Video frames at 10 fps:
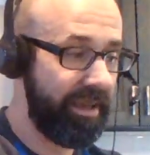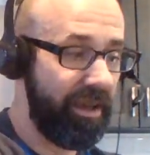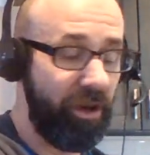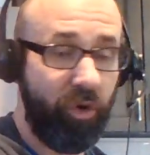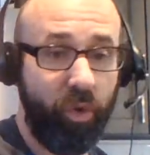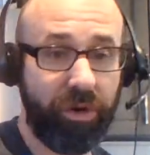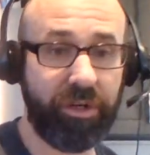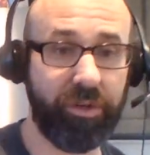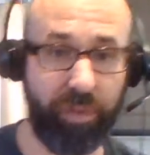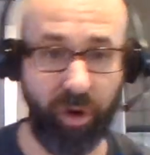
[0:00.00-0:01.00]
according
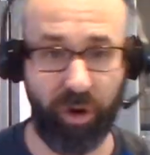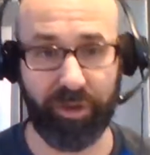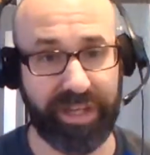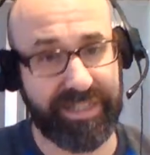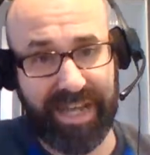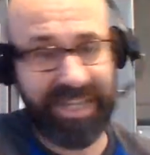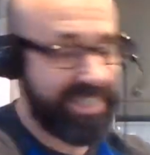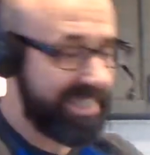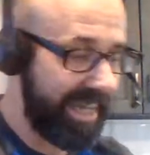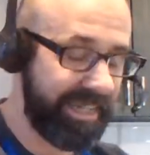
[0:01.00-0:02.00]
to Paul. That's not
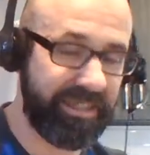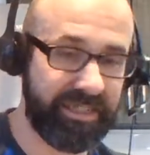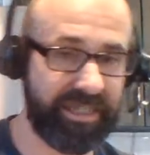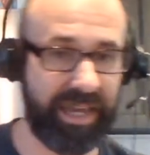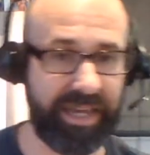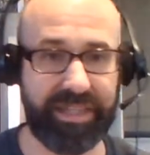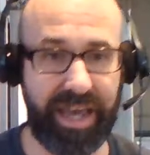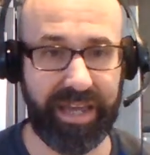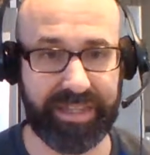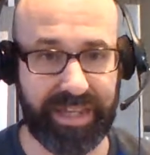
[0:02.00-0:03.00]
Satan saying
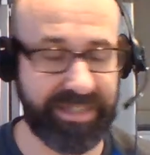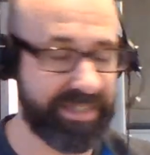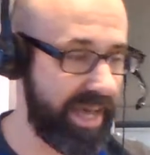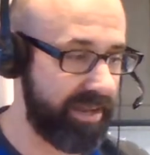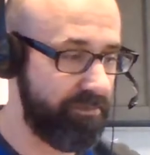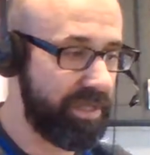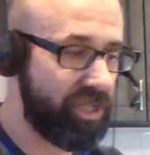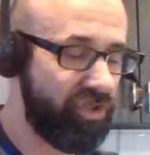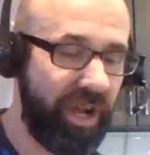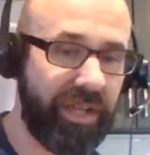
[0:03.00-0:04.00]
that. That's not a
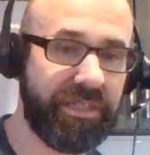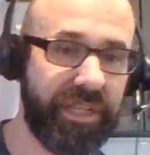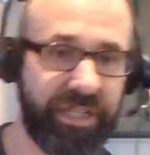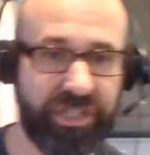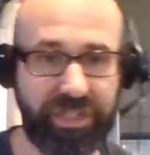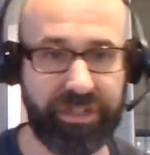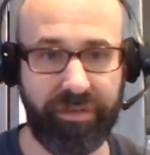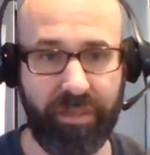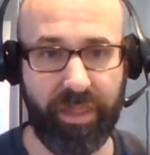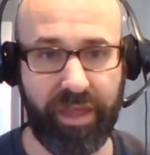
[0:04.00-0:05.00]
mistranslation.
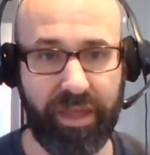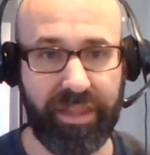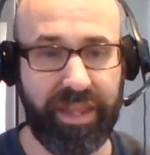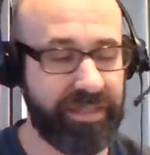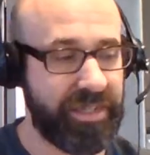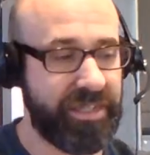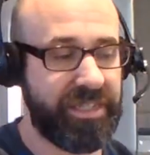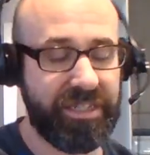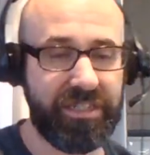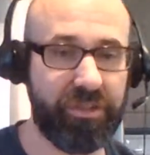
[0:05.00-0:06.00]
That's
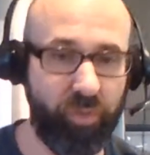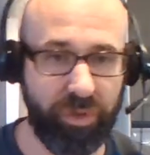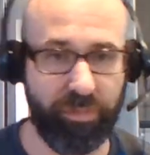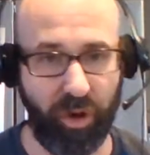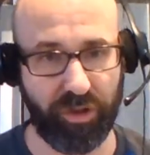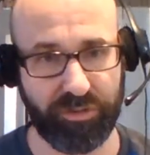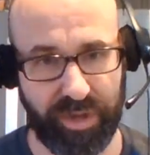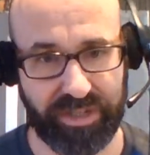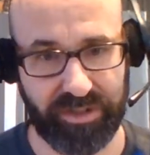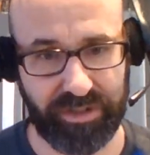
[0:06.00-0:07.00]
consistent with Paul's
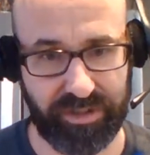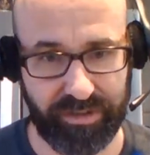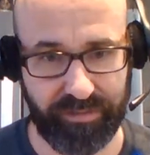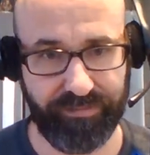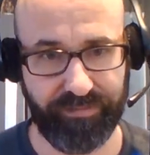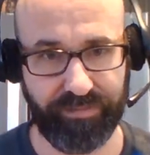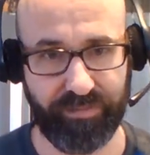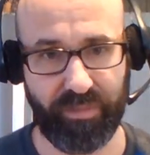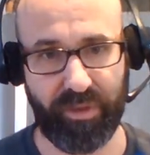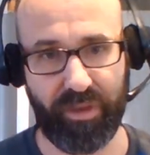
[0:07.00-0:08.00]
message.
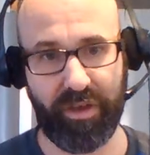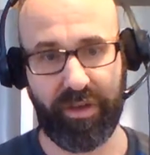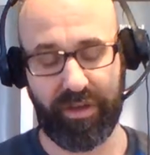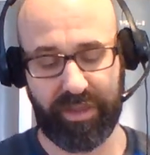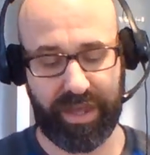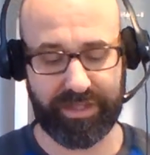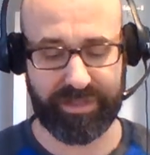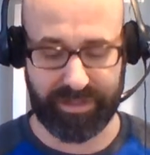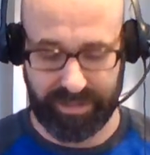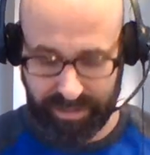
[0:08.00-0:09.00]
And that's